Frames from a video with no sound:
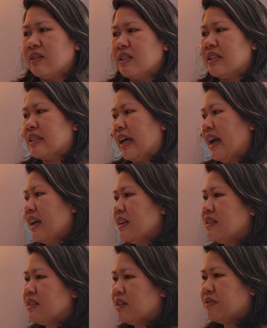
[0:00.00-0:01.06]
so the
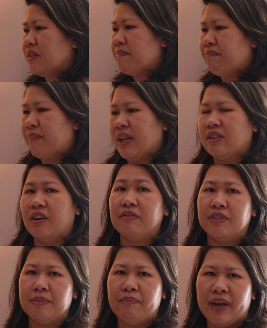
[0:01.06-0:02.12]
size of the
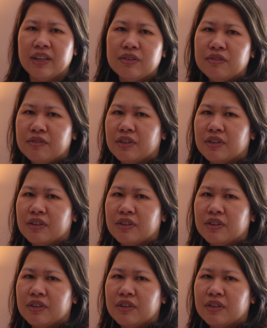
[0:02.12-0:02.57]
bedroom